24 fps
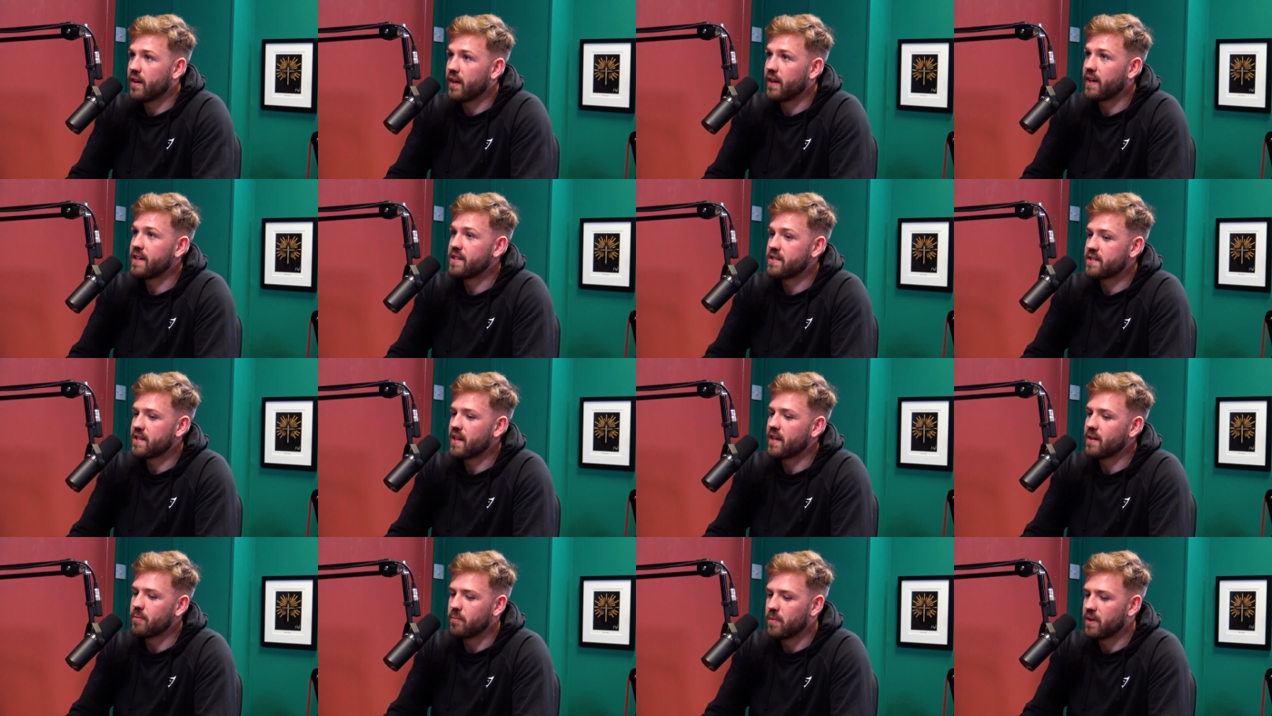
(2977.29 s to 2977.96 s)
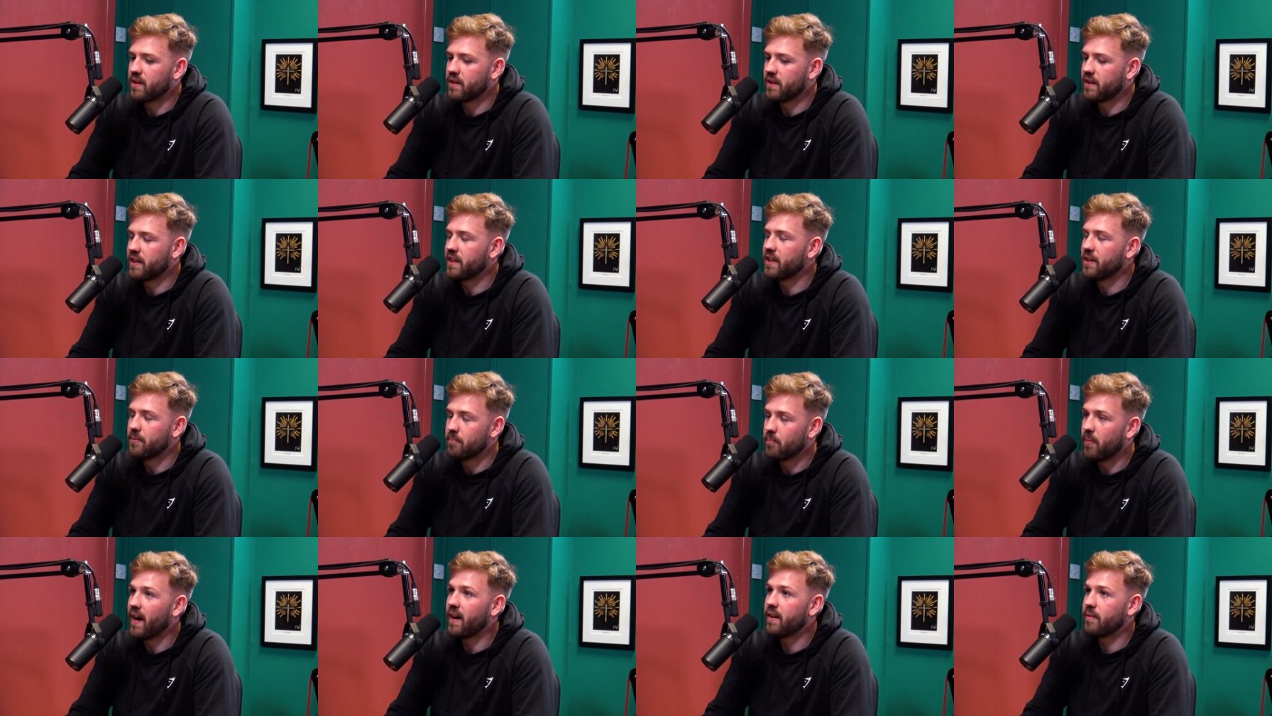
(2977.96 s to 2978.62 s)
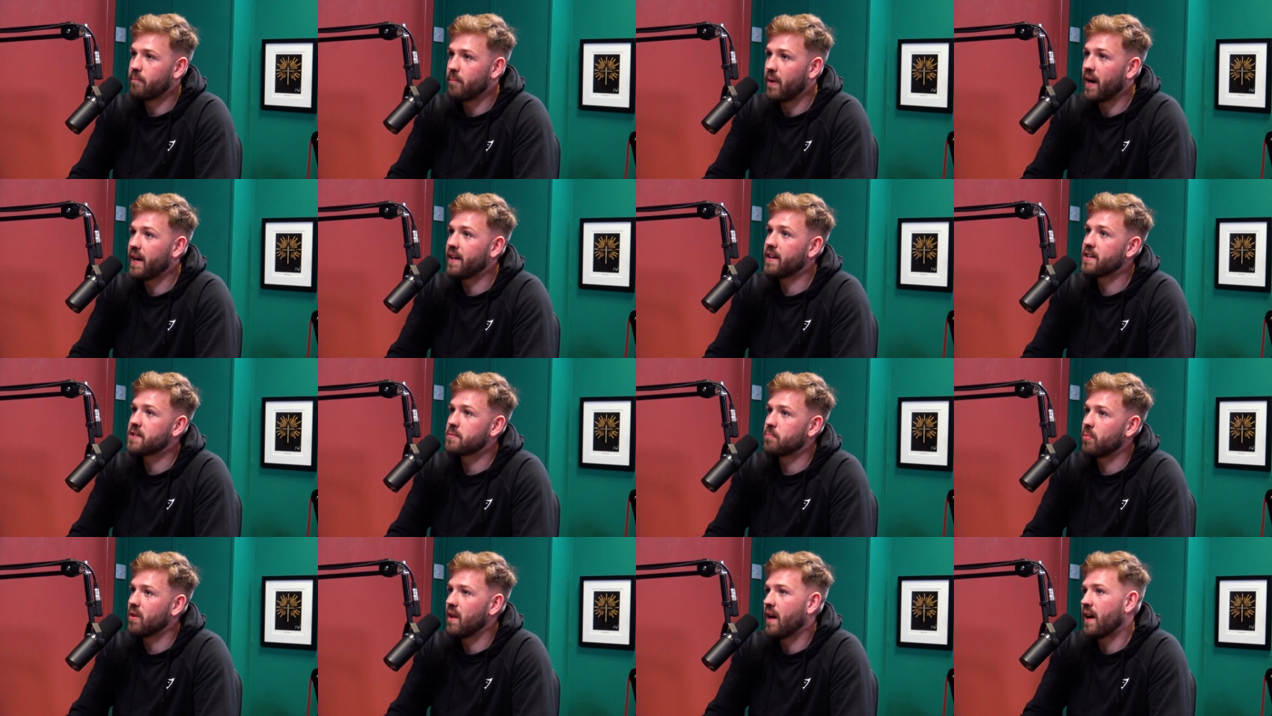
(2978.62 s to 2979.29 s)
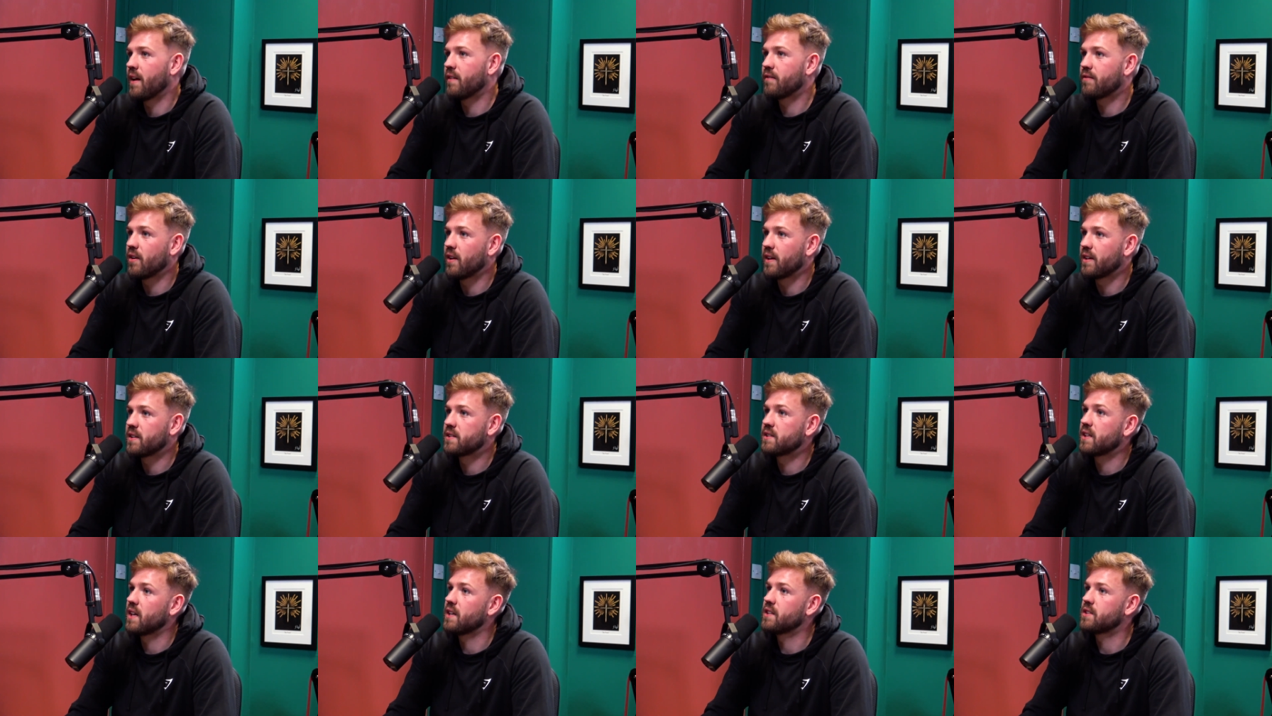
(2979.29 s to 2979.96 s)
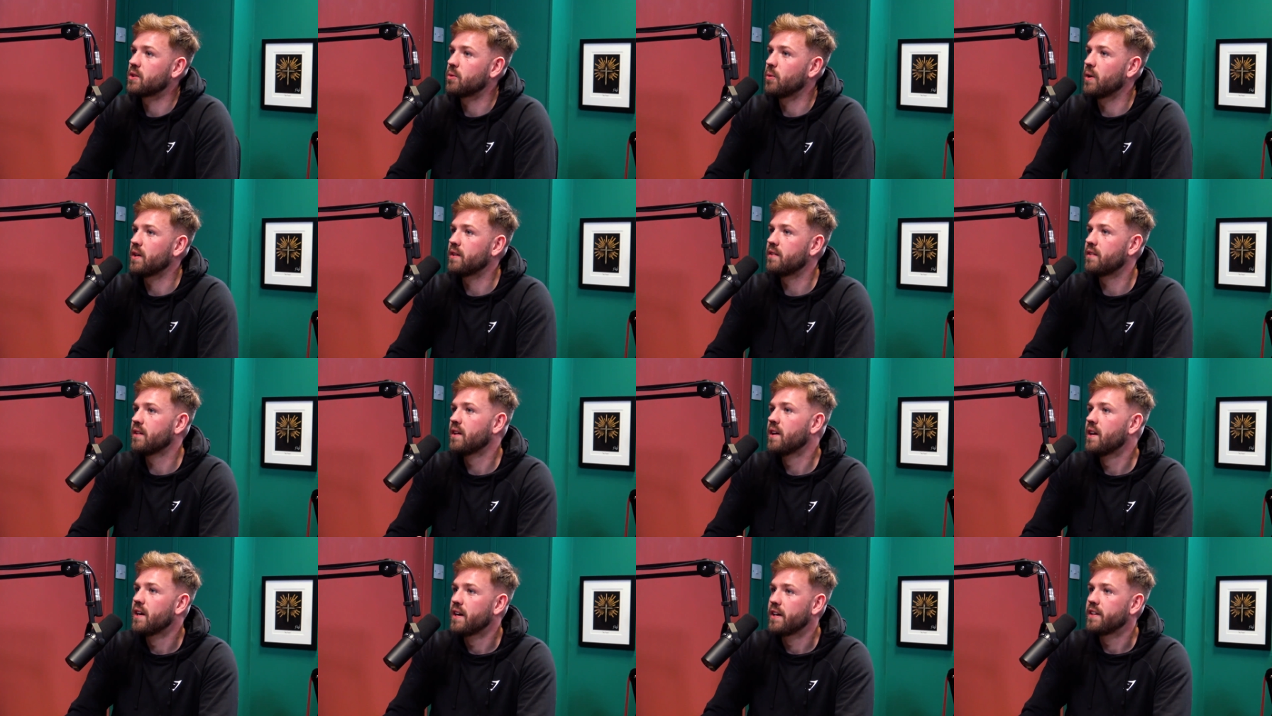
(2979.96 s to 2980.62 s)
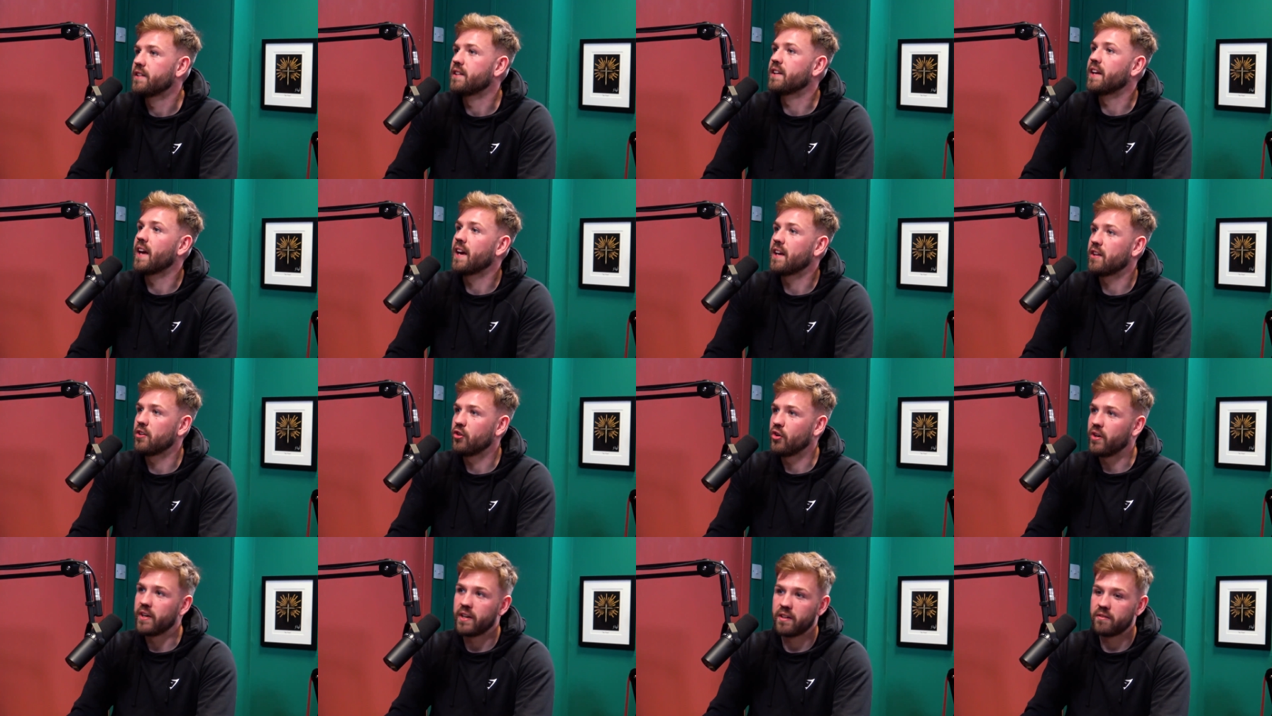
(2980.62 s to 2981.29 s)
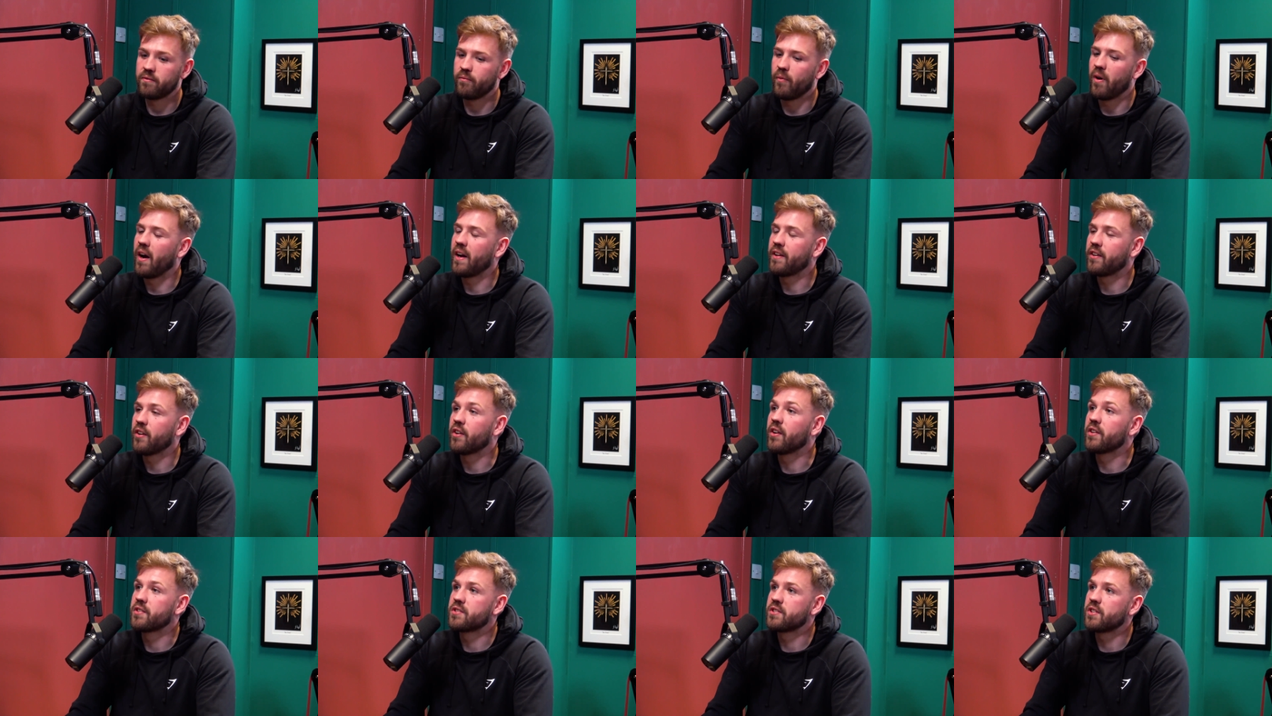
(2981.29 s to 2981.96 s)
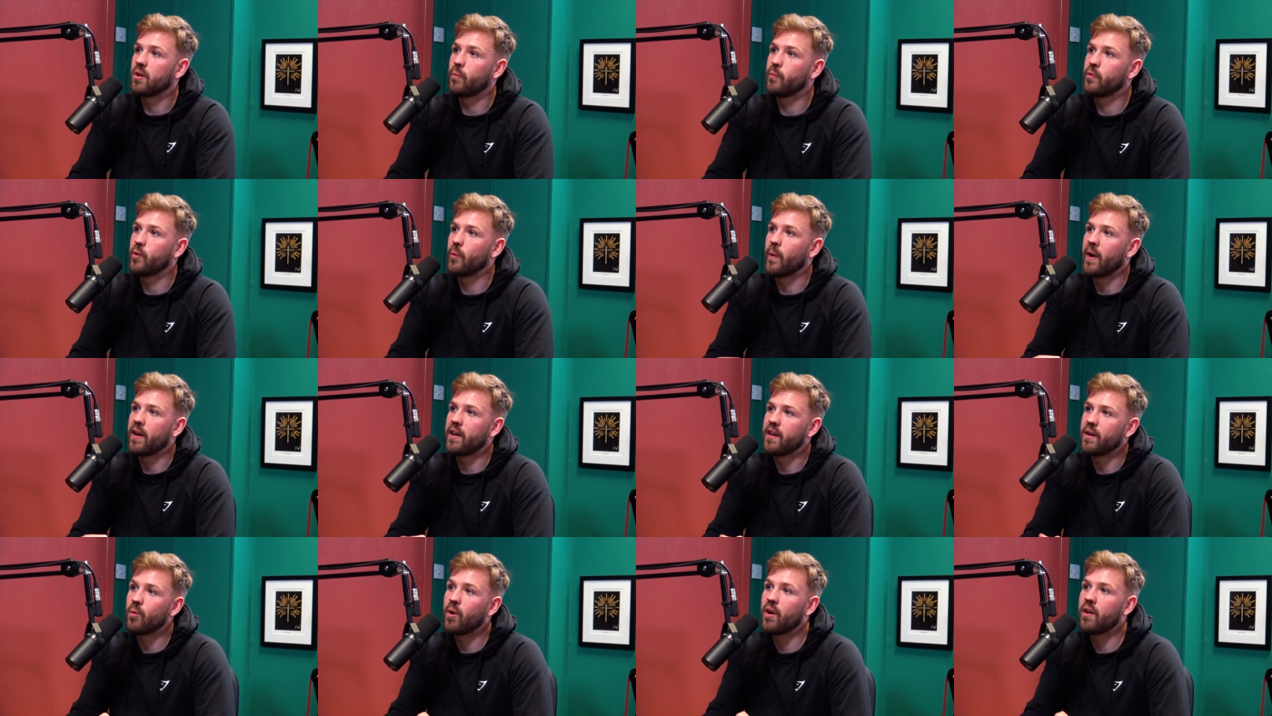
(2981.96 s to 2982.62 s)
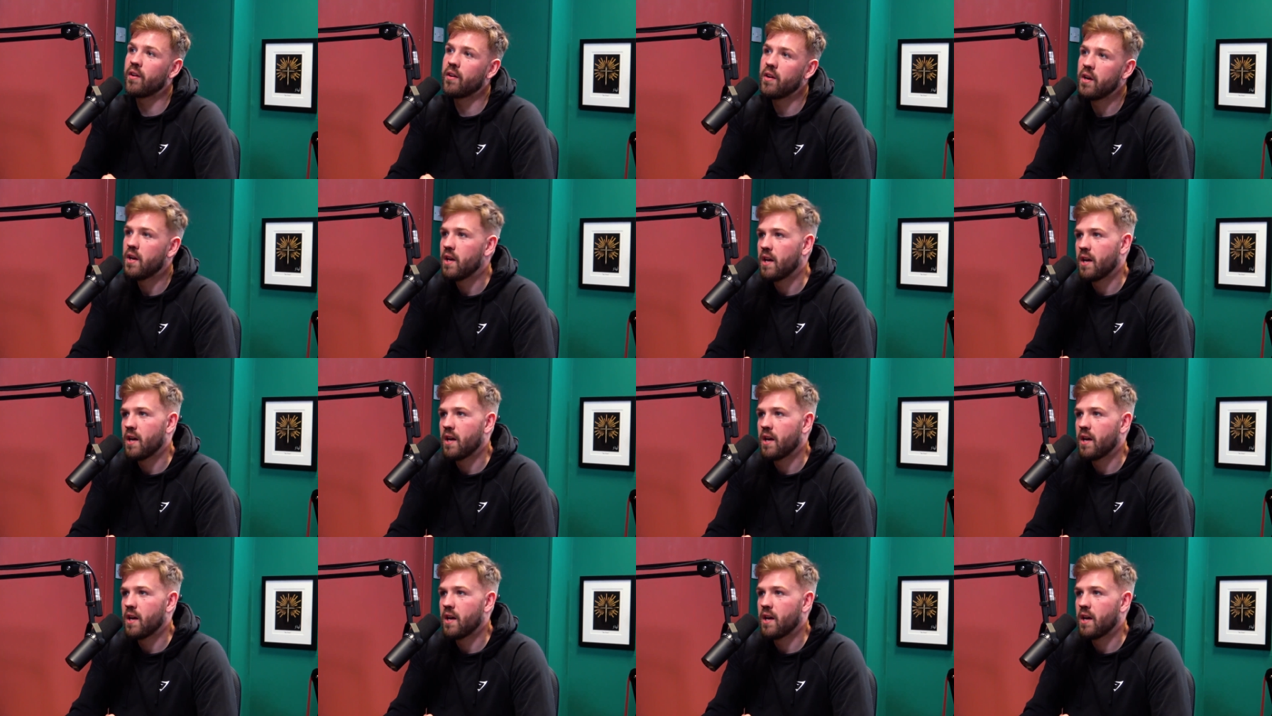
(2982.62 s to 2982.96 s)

And he sent me, you can buy this plan for like six quid to get you like, I done a sub 21.